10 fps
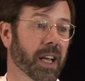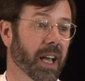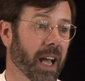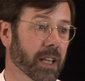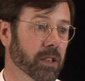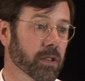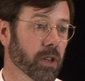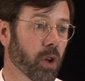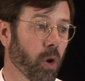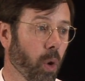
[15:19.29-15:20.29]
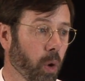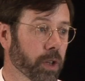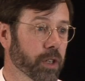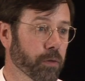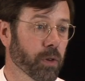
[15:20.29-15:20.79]
and all the
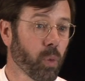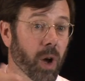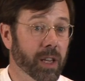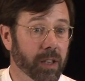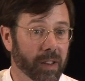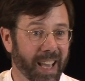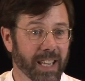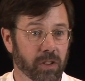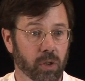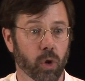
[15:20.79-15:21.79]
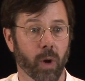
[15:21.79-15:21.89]
different work that they do